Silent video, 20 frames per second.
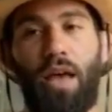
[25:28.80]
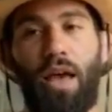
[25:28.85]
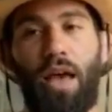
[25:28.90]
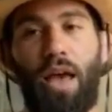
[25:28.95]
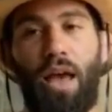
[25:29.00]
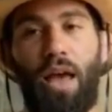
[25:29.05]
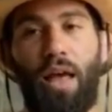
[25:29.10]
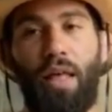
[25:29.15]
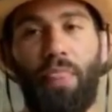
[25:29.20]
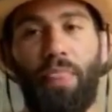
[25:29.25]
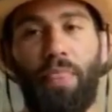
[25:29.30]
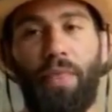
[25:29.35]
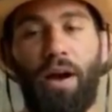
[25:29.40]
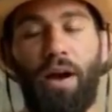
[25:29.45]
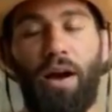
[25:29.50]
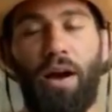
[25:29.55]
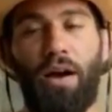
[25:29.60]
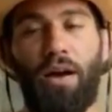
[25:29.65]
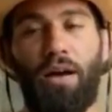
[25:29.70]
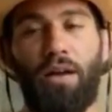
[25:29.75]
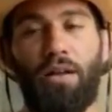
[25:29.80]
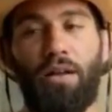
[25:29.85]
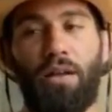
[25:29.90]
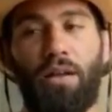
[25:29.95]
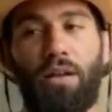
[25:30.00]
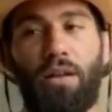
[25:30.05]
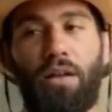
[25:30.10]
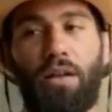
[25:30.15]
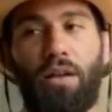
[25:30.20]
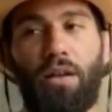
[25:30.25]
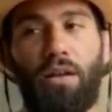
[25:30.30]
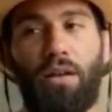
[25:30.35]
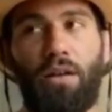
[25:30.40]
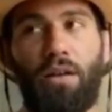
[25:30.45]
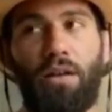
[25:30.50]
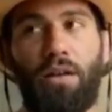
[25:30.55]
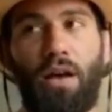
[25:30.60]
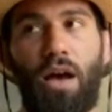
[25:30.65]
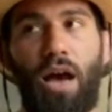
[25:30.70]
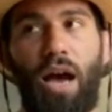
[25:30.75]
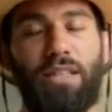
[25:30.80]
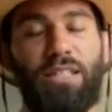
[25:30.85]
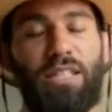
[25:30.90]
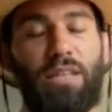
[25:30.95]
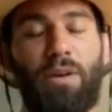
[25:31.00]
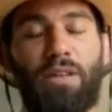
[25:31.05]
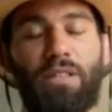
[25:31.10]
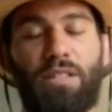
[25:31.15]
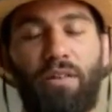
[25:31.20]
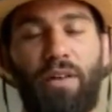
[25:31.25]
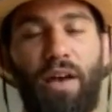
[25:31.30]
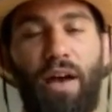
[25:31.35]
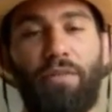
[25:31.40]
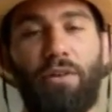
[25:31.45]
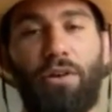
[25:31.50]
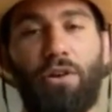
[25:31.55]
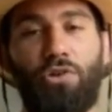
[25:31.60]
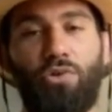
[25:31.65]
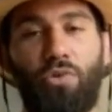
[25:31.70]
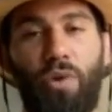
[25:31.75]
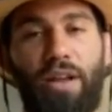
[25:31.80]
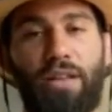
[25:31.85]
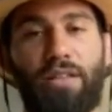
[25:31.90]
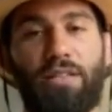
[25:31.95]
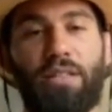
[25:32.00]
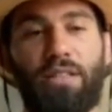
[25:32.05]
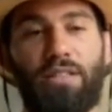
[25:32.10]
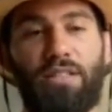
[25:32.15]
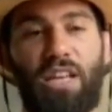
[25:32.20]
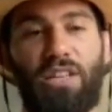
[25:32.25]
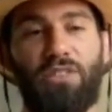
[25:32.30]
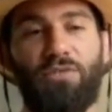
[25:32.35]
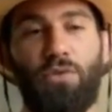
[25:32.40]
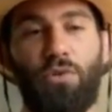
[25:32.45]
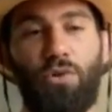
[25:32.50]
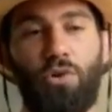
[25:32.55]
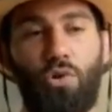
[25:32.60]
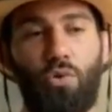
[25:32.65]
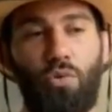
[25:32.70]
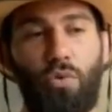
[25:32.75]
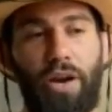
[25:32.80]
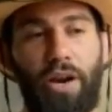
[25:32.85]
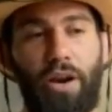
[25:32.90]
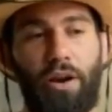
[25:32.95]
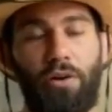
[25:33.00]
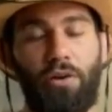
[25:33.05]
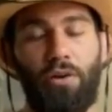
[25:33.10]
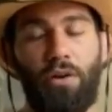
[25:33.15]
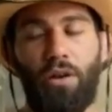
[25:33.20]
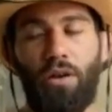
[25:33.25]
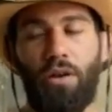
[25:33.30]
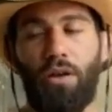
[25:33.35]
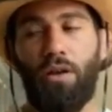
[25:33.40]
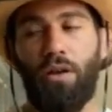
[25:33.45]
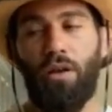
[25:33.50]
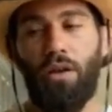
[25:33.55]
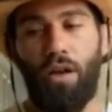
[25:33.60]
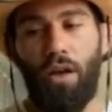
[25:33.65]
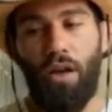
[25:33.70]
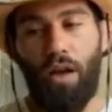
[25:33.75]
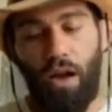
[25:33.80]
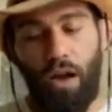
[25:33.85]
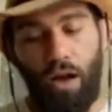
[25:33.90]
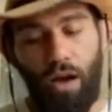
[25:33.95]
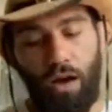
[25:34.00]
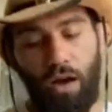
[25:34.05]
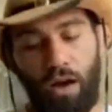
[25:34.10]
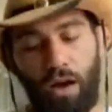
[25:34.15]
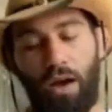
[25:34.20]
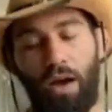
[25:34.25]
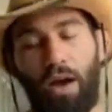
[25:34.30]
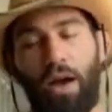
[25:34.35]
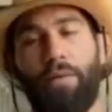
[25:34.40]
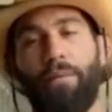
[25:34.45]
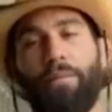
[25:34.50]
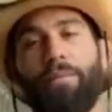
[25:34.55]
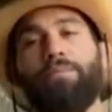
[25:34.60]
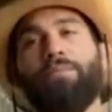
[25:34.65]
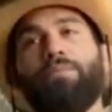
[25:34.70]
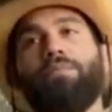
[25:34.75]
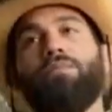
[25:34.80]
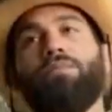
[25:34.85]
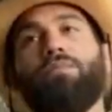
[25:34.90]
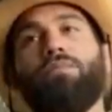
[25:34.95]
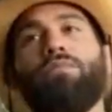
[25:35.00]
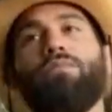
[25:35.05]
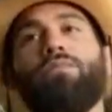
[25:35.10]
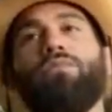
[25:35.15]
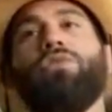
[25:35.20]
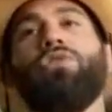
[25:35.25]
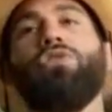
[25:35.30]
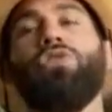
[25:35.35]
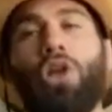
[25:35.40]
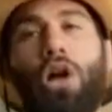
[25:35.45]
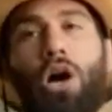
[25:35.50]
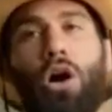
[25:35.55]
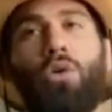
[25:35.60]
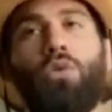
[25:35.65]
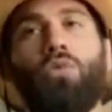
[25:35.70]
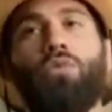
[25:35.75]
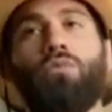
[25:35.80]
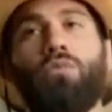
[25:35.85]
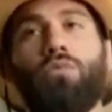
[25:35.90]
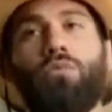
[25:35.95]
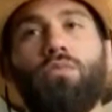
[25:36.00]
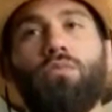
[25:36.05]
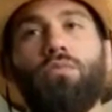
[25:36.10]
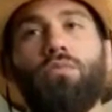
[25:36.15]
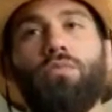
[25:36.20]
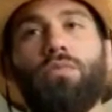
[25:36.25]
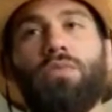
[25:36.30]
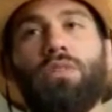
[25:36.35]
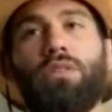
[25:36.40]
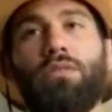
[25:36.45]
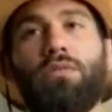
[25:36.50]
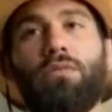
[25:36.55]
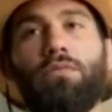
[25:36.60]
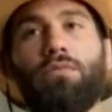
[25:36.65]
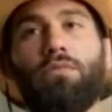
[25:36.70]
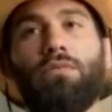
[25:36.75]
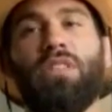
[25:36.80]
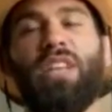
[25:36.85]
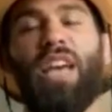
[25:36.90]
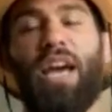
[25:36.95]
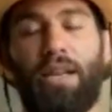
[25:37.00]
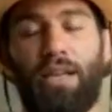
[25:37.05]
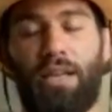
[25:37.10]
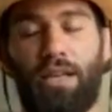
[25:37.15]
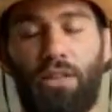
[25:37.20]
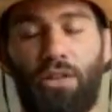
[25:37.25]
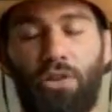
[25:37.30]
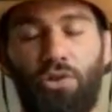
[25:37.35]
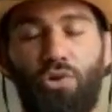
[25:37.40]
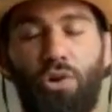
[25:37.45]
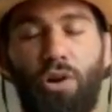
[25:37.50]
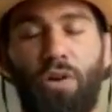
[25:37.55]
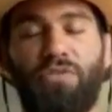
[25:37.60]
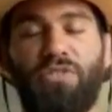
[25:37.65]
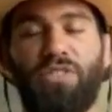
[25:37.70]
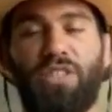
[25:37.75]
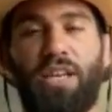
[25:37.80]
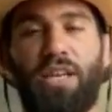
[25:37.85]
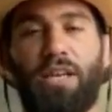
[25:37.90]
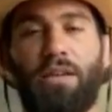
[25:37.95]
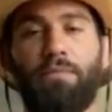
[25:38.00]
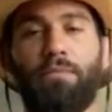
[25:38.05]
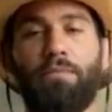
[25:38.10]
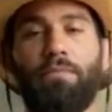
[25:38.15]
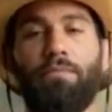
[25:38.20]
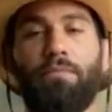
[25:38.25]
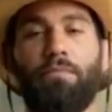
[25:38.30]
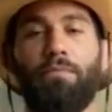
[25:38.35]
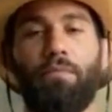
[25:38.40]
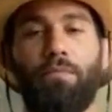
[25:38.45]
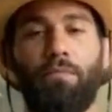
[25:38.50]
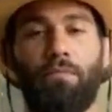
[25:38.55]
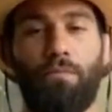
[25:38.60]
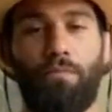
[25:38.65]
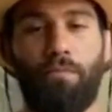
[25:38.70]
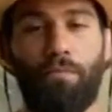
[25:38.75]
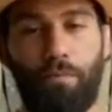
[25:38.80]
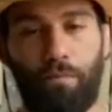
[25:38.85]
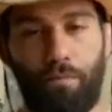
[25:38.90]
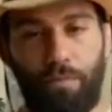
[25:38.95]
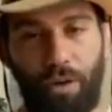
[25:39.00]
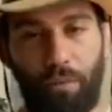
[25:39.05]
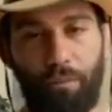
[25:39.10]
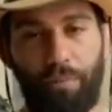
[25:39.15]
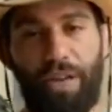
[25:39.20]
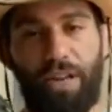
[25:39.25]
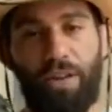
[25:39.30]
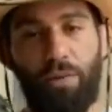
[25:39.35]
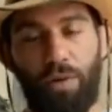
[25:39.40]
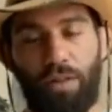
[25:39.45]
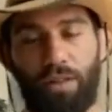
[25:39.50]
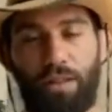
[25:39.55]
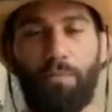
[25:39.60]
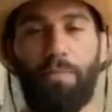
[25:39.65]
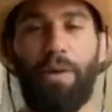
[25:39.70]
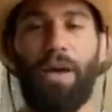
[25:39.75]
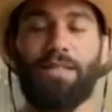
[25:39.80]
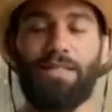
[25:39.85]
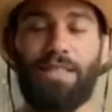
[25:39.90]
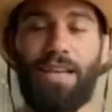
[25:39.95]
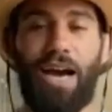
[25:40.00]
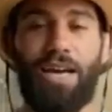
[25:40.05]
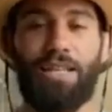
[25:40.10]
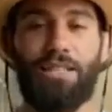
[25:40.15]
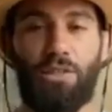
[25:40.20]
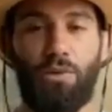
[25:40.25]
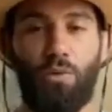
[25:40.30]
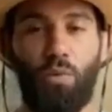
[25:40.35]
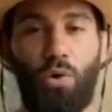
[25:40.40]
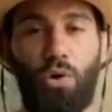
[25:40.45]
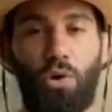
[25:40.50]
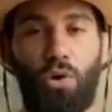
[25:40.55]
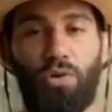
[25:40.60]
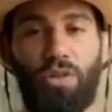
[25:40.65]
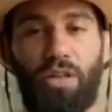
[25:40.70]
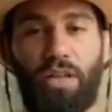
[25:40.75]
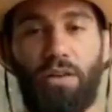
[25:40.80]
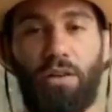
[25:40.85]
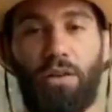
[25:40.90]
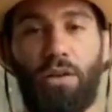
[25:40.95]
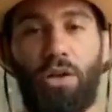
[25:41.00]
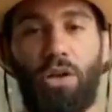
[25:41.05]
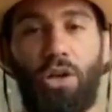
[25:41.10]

and I see myself having a great, successful career. Uh, you know, getting in the UFC, competing with the best guys in the world, and